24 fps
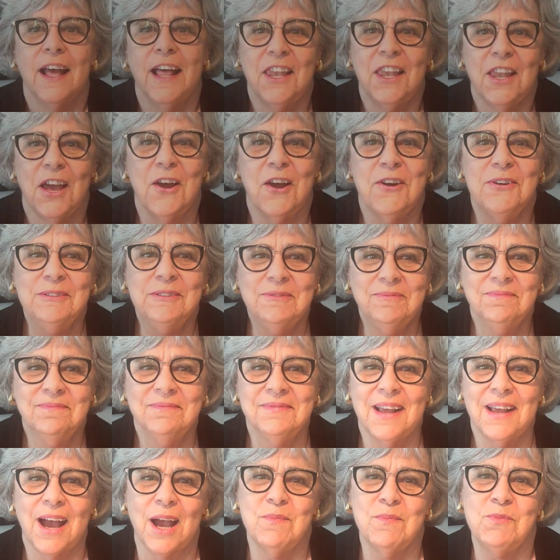Hello,
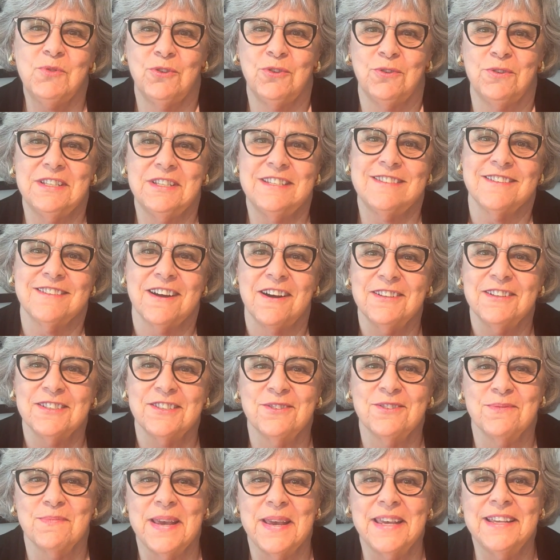I'm Judy
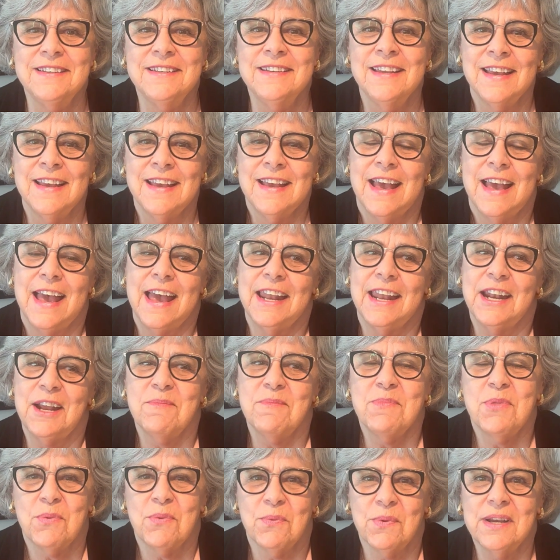Saltzman, and
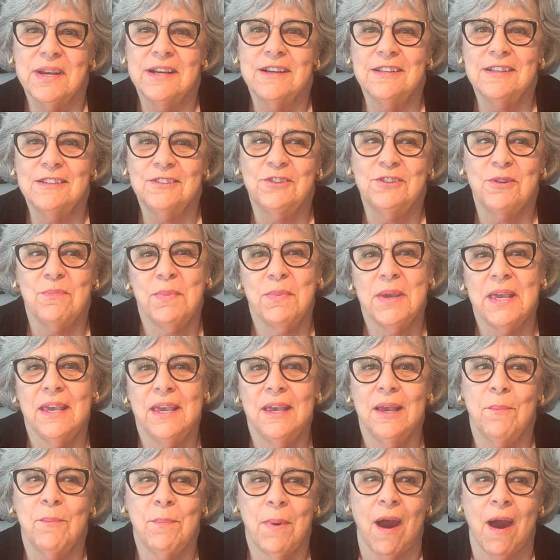I'm thrilled to
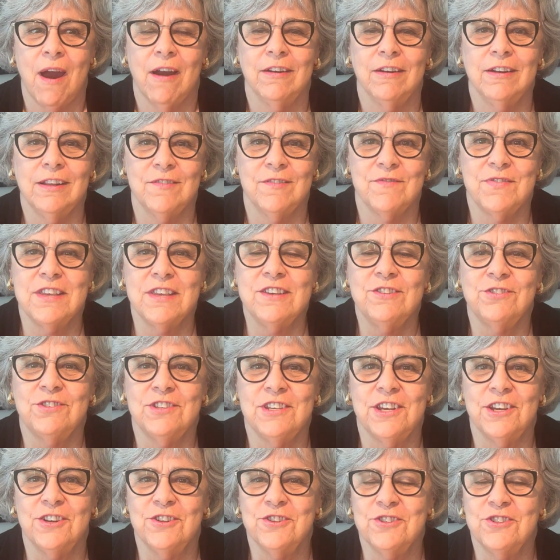be a part of this
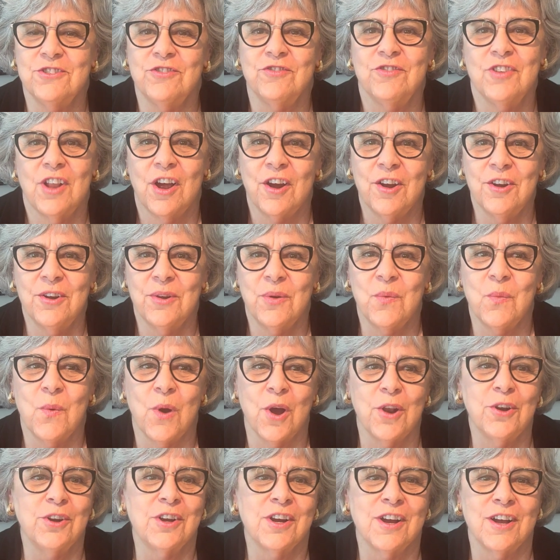year's Florida
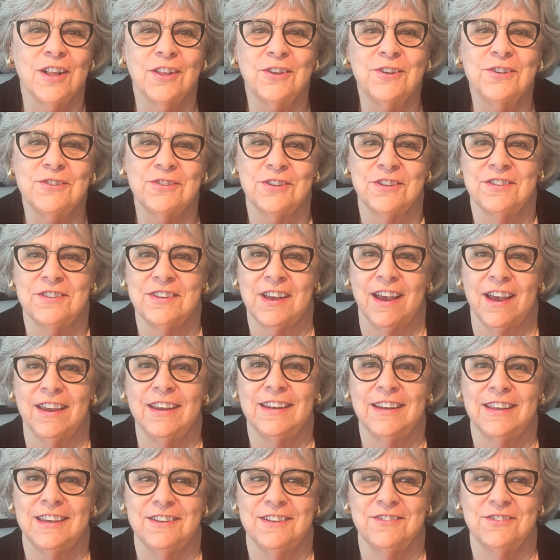Watercolor
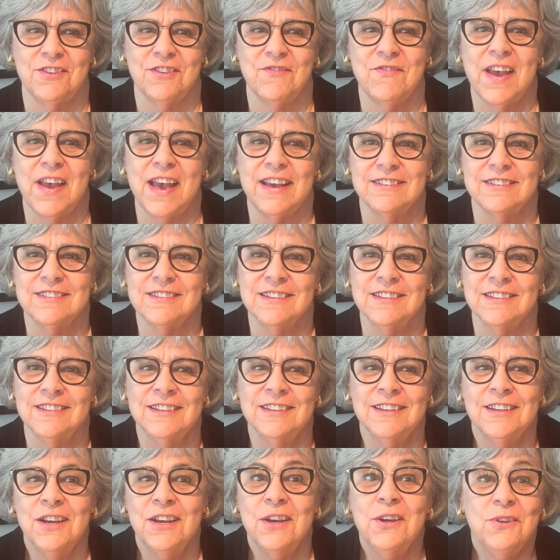Society's event.
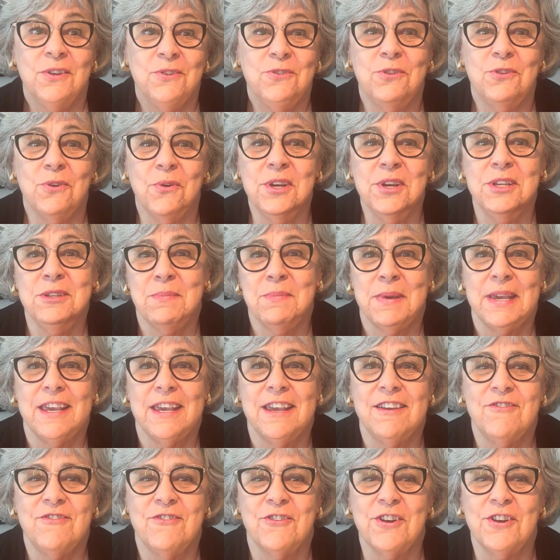Join
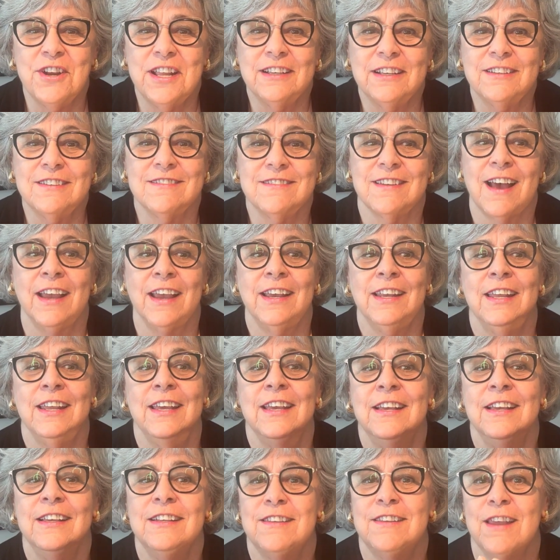me for an
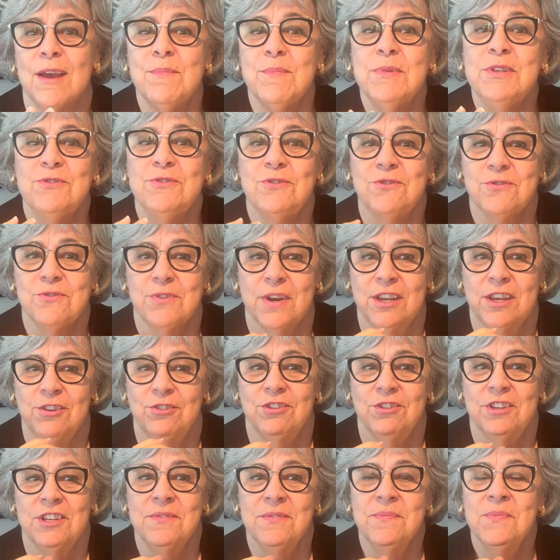exciting
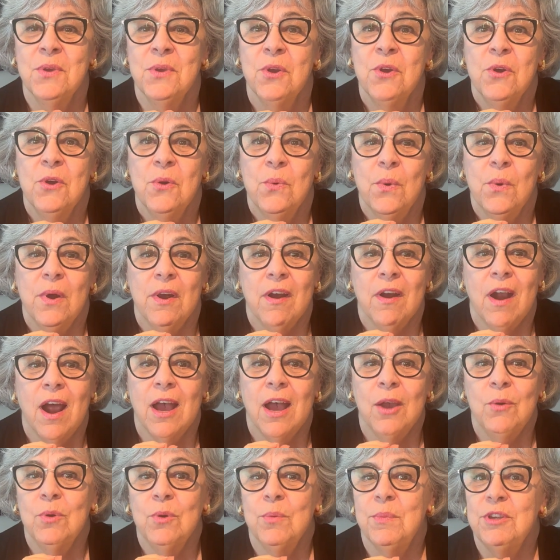demonstration where
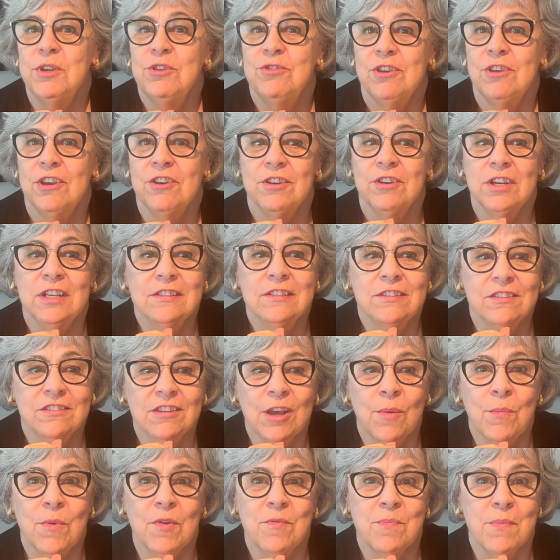I will be sharing
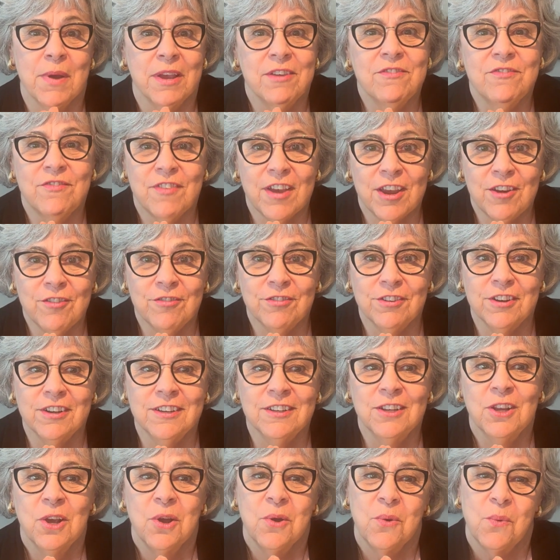some of my
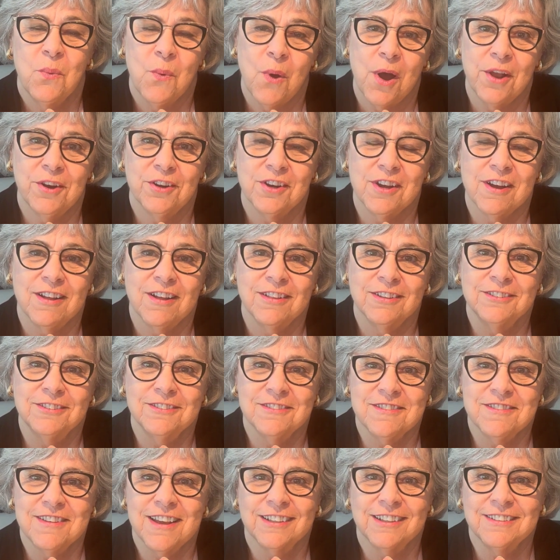favorite
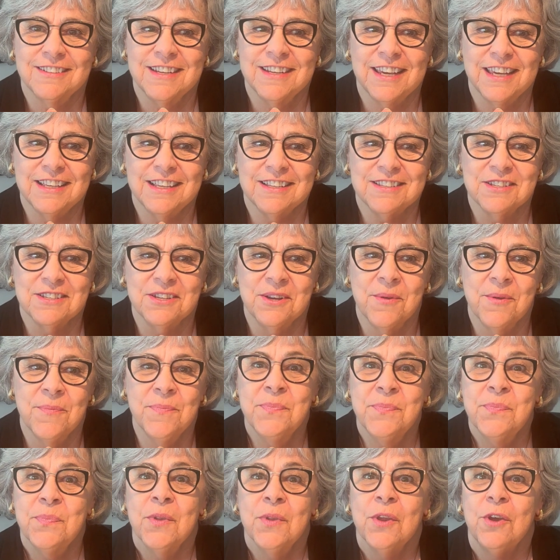watercolor techniques.
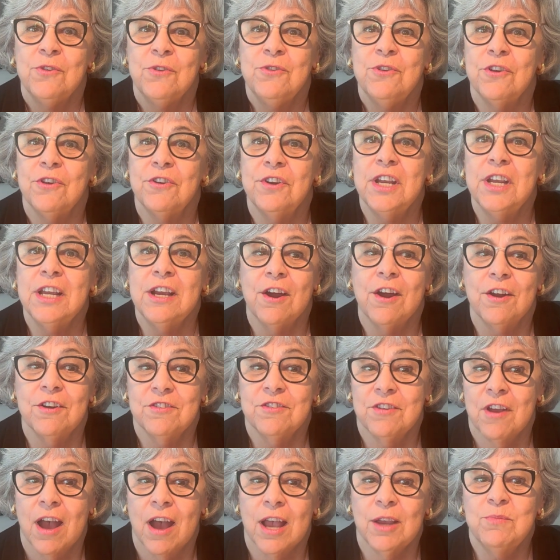During our
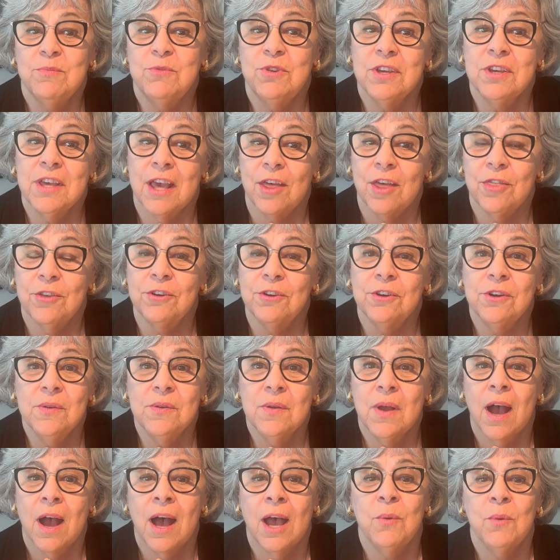time together,
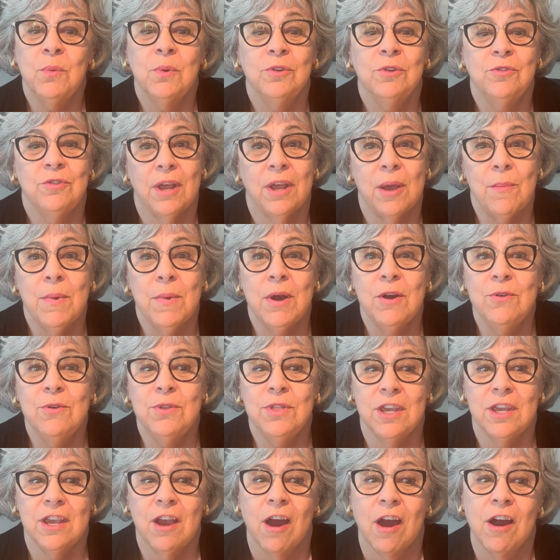I will
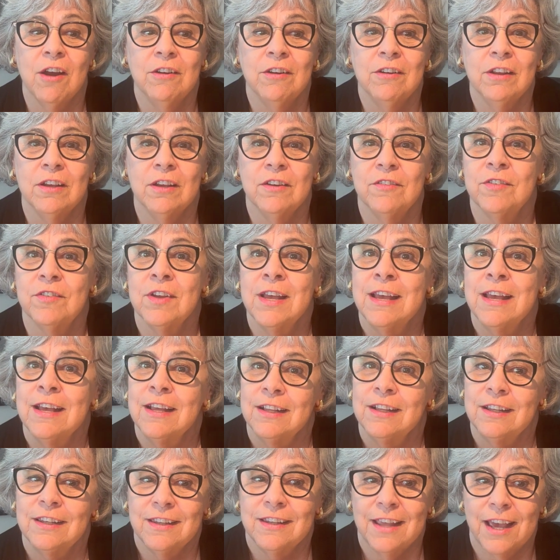demo the art of
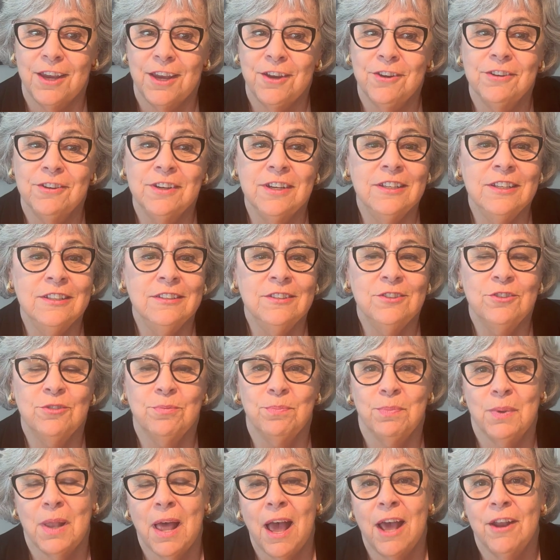layering,
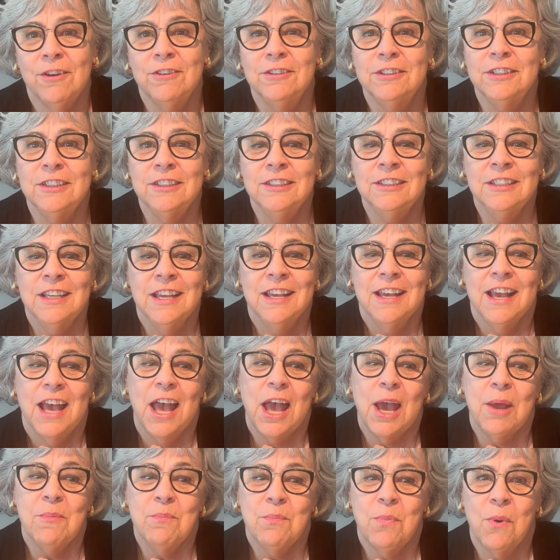splattering,
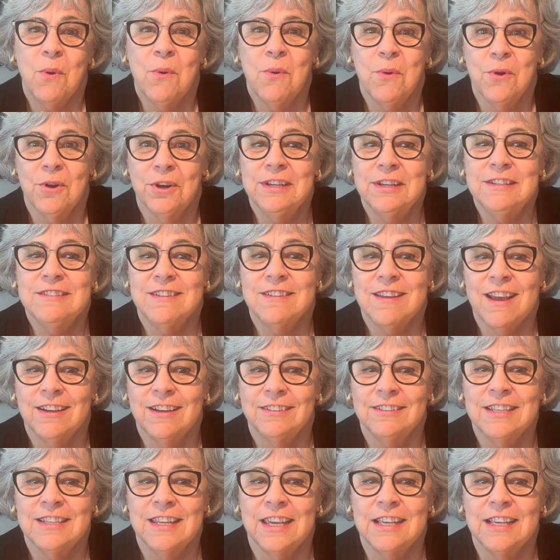and pouring
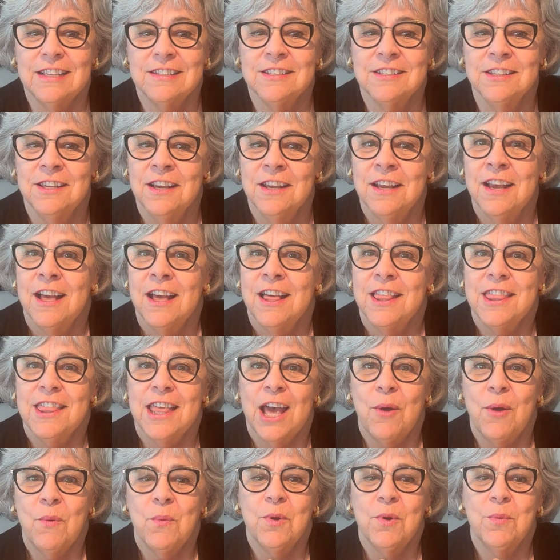techniques
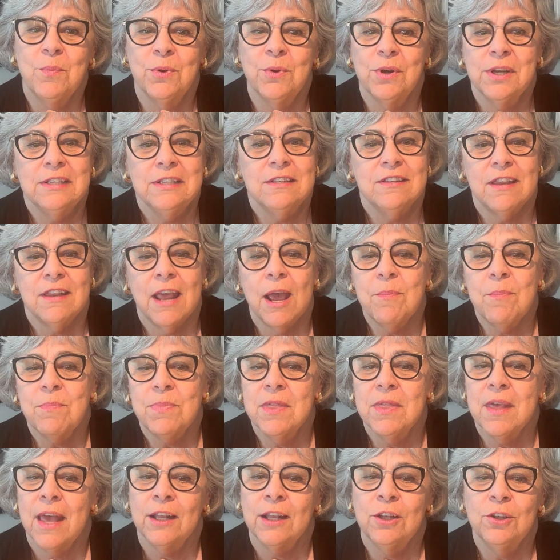that will bring
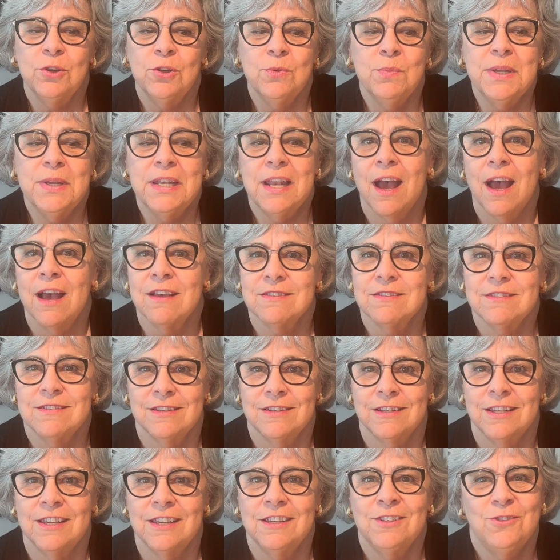depth and
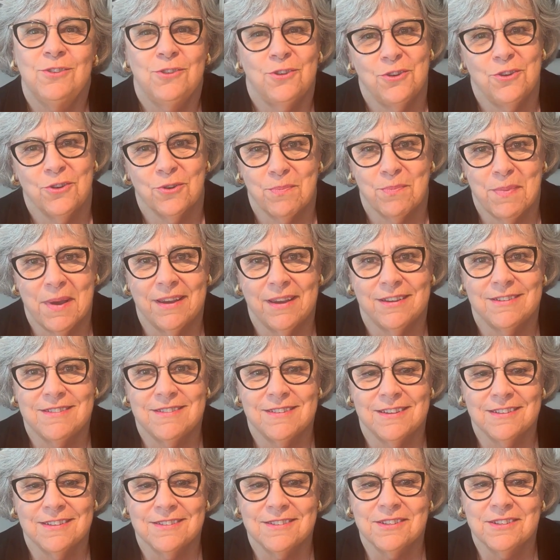luminosity to your
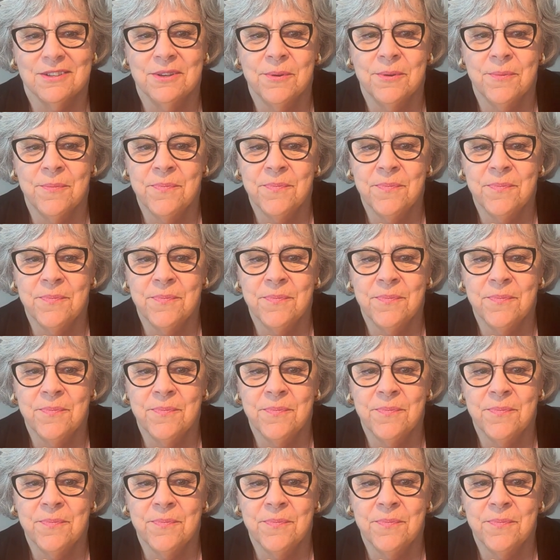paintings.